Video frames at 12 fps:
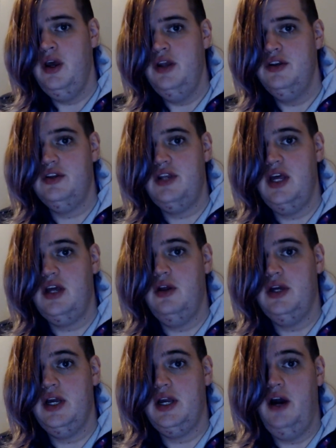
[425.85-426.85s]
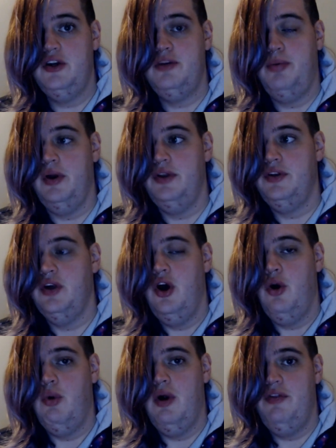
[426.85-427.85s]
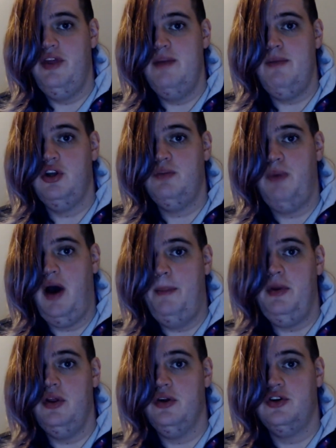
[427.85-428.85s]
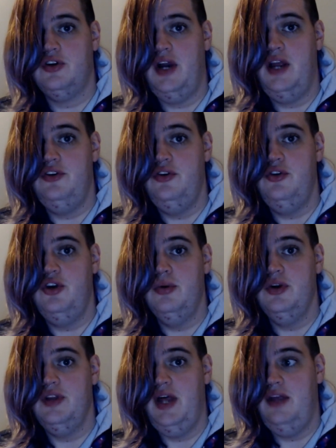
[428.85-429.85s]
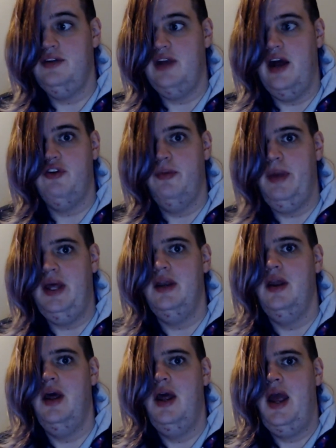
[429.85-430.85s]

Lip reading: Just take a look at ContraPoints, one of the most popular trans YouTubers that has ever been.